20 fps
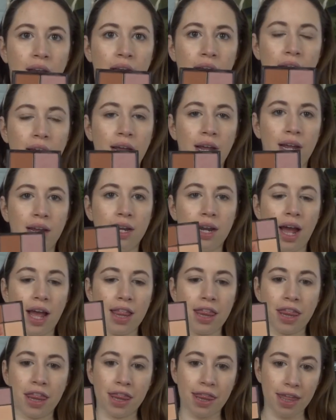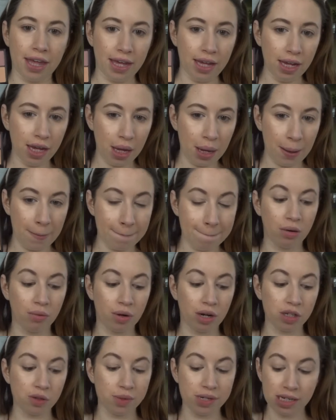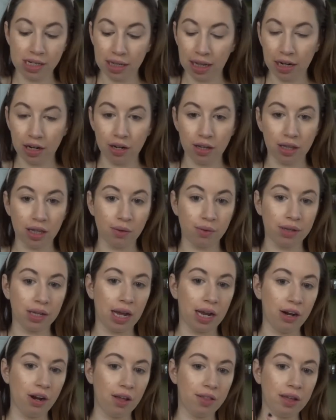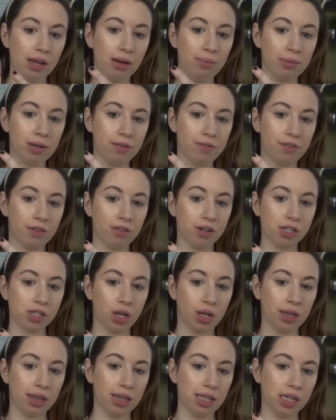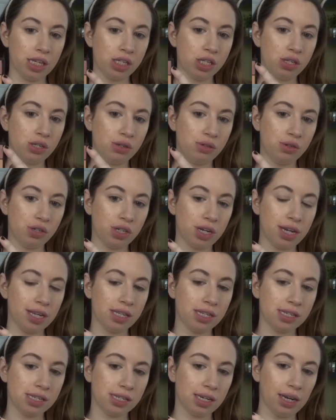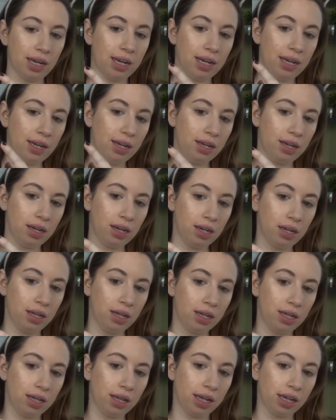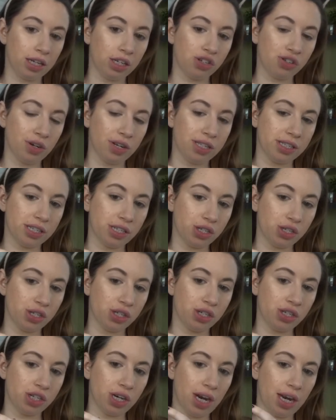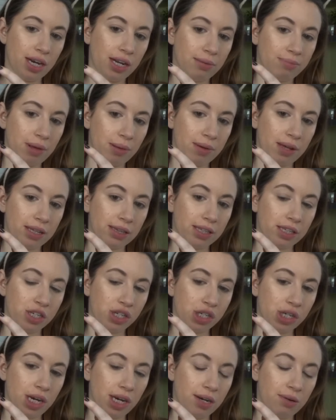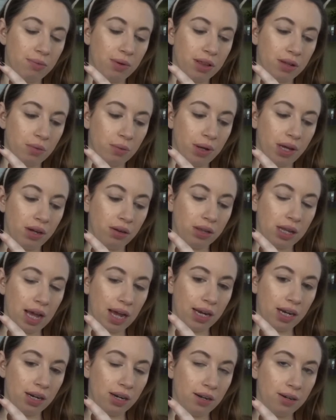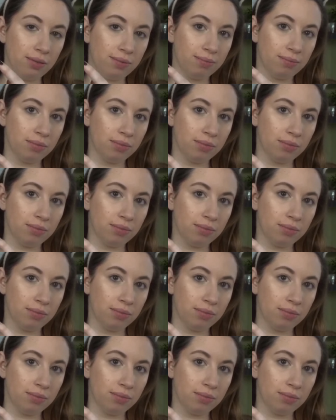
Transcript: And I think, because we did light on a liquid liner, I think I'm going to focus on these two shades today, like a transition shade and maybe a lid shade with a wing liner.